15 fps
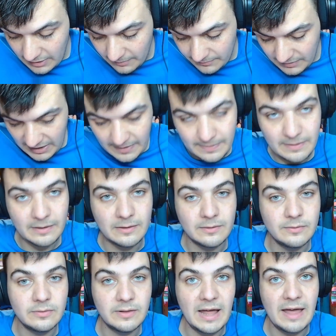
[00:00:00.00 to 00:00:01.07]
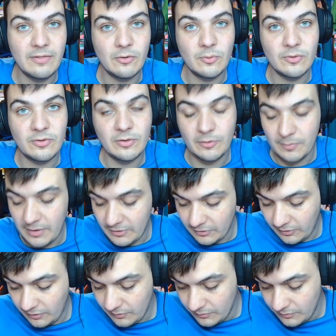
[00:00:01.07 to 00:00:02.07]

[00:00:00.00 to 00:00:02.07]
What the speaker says: And the lather was a little better too.